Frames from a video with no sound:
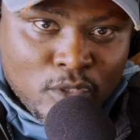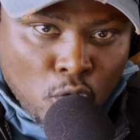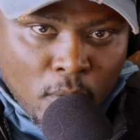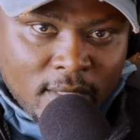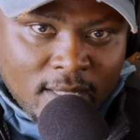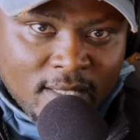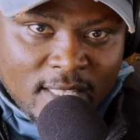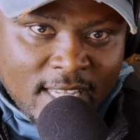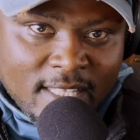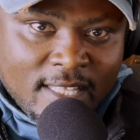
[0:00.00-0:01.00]
knowing that
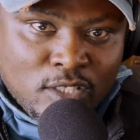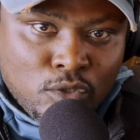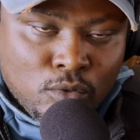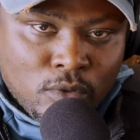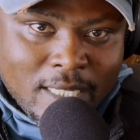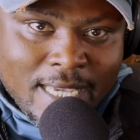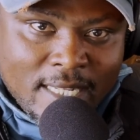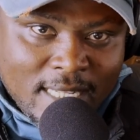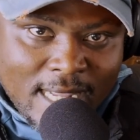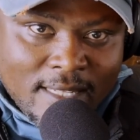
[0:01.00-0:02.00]
thing that you will
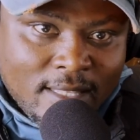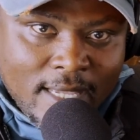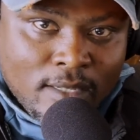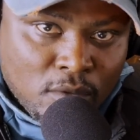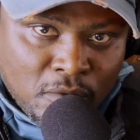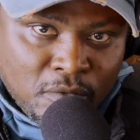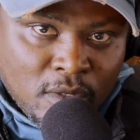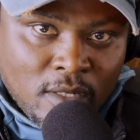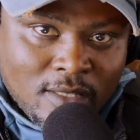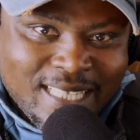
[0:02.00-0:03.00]
get at the end of
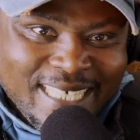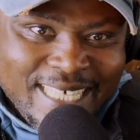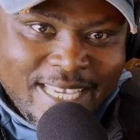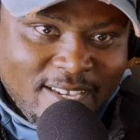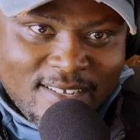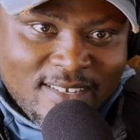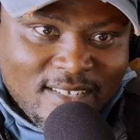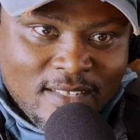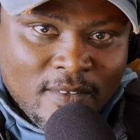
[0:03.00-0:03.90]
the year,